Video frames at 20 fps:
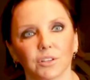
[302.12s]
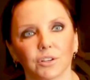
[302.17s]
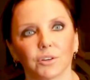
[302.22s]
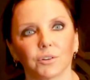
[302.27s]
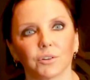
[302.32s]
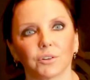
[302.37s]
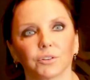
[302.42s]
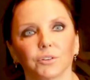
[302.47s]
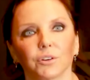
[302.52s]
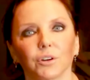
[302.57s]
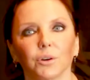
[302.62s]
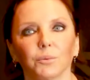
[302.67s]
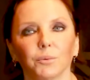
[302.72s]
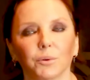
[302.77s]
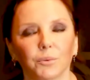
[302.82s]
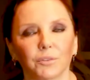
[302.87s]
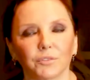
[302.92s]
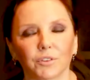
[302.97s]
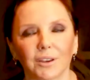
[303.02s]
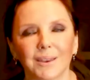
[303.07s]
slow to grow,
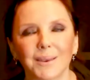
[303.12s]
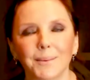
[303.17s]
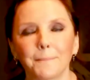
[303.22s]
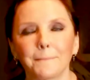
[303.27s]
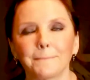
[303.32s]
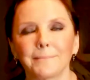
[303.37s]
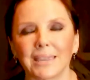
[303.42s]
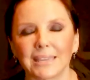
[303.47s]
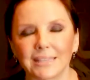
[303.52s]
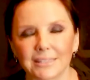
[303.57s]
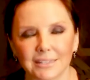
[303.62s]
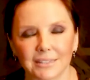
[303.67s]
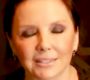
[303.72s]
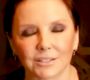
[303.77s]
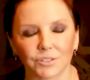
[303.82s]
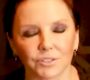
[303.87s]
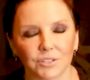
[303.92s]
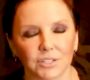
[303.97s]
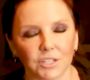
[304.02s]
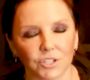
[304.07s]
but we've got an
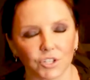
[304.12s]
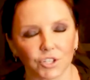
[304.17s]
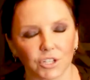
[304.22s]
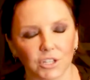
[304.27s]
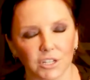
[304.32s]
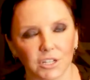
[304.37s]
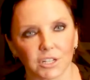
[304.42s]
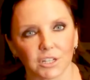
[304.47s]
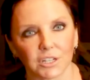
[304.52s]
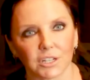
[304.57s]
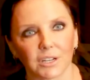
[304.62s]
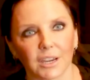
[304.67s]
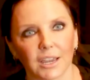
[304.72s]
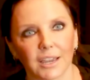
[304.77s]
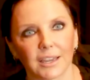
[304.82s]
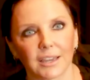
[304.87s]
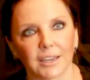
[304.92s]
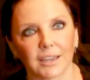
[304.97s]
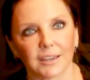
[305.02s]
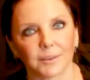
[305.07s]
amazing new teacher.
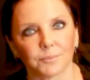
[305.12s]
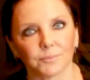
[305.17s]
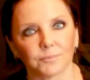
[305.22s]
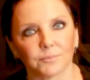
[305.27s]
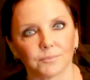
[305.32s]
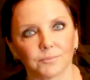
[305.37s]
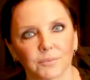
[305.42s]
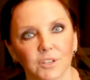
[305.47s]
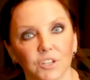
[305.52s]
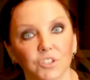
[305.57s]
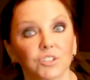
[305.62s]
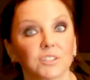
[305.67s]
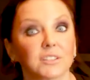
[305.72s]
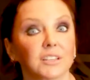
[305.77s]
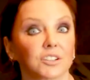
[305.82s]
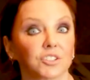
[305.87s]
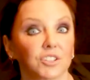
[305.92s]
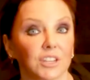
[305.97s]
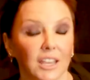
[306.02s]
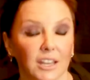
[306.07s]
She's
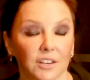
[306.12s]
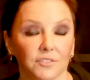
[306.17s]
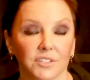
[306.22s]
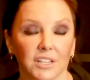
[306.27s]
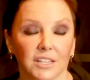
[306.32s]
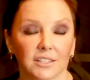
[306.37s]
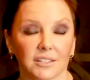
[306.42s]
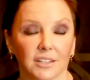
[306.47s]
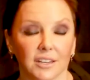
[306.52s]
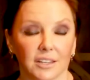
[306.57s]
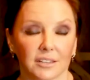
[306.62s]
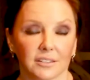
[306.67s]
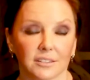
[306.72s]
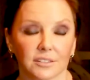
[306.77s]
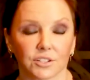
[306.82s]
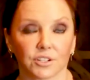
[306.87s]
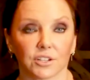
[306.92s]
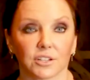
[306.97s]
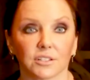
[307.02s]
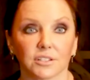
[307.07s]
actually head of dance at Head
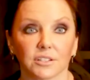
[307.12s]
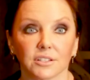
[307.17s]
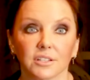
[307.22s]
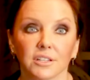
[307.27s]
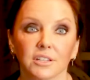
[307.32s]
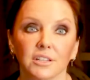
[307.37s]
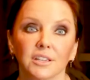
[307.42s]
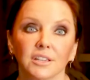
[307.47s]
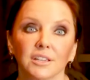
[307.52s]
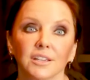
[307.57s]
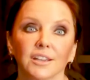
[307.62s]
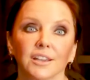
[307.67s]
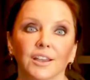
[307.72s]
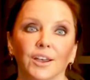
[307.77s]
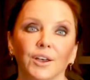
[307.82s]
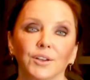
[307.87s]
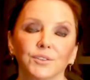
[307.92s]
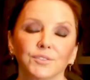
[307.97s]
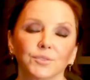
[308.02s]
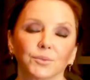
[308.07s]
Start.
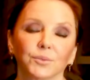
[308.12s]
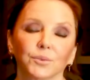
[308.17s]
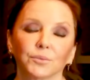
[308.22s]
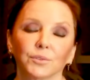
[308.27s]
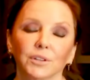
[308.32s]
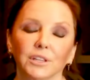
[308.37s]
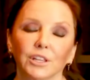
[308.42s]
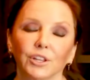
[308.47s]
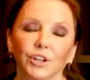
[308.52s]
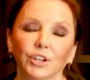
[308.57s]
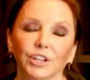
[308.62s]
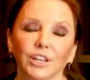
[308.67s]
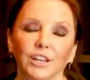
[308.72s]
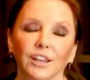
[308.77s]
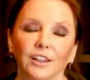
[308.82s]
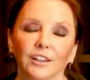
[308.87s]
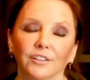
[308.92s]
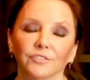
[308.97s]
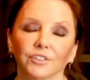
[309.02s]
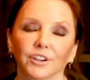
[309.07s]
So we're really lucky to
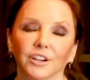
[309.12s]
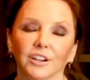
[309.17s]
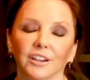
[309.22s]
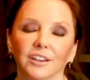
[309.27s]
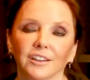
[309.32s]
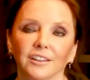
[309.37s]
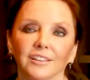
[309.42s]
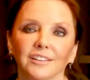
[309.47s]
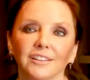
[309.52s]
have her.